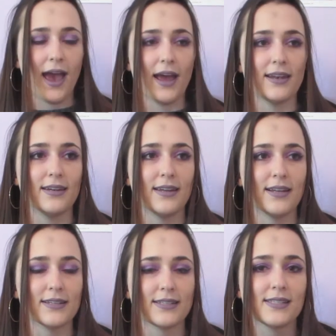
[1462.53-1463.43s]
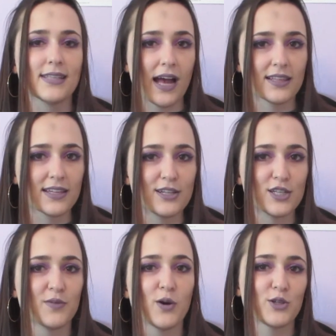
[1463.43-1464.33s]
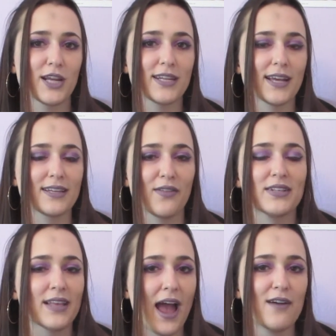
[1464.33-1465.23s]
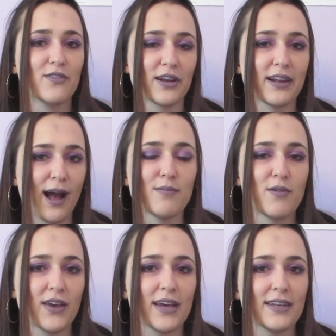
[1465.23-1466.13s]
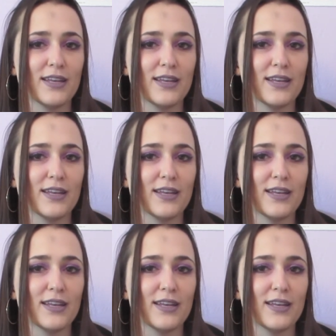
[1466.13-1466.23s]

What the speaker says: and it is silent devotion. Like nothing's ever gonna come of it.